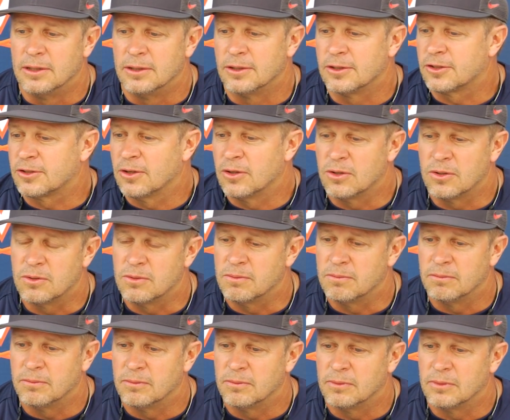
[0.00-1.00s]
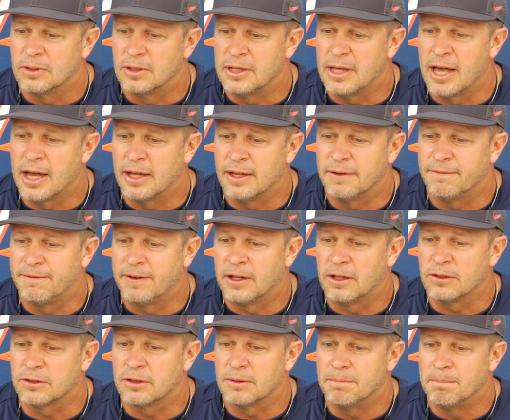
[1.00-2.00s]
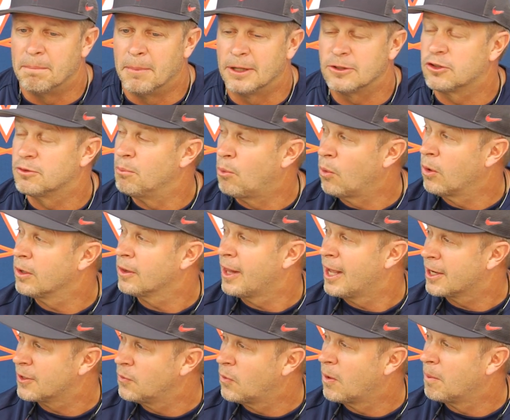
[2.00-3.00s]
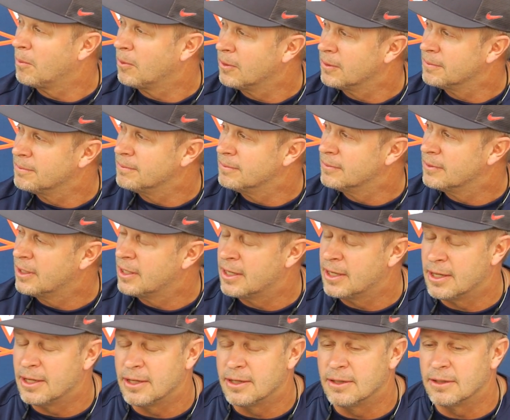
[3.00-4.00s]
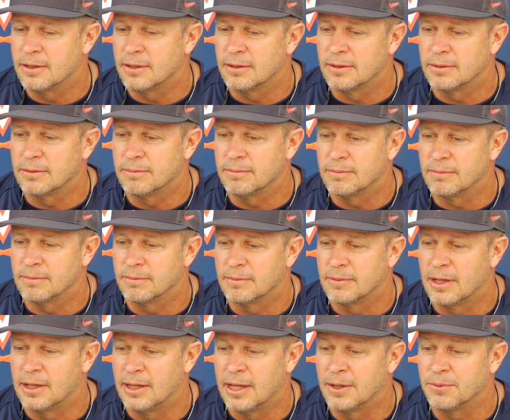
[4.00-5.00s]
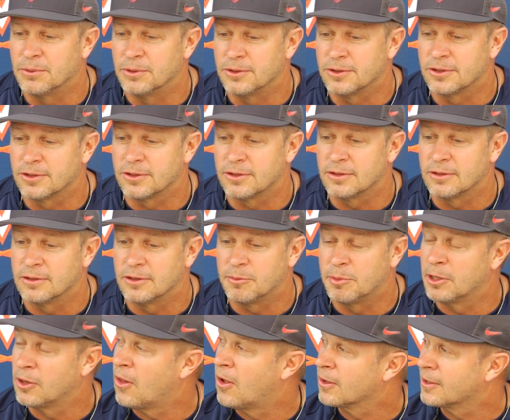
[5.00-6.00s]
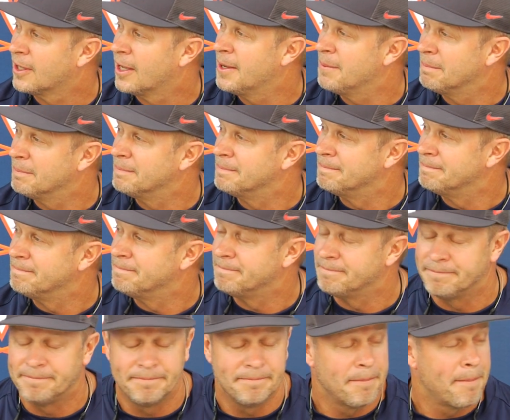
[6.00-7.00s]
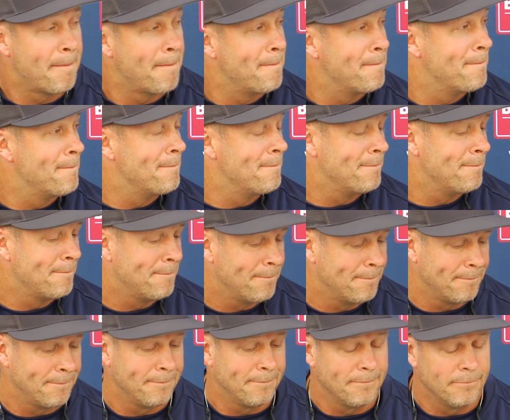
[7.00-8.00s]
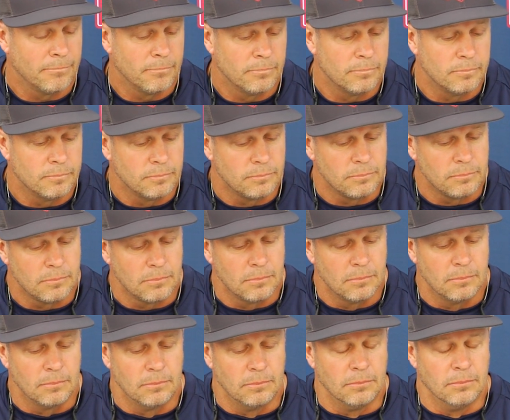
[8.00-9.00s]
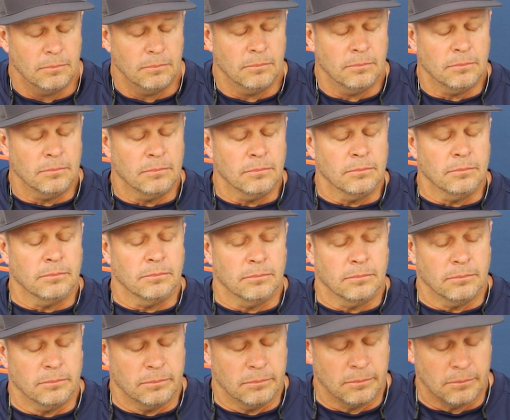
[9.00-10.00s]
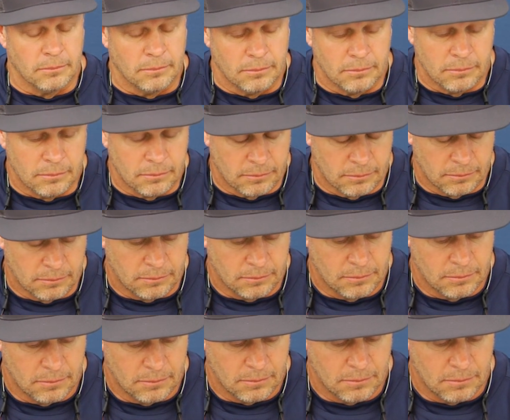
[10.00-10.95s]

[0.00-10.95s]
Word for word: so, yeah, it felt much more like normal, and and that was it's been a long time. You mentioned the value of experience. How do you quantify the, the benefit of